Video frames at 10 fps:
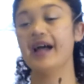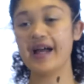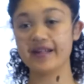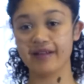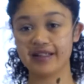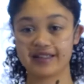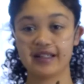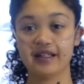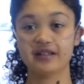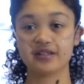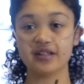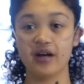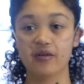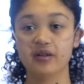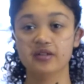Anyways, so
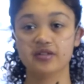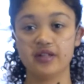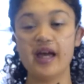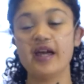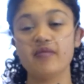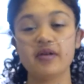today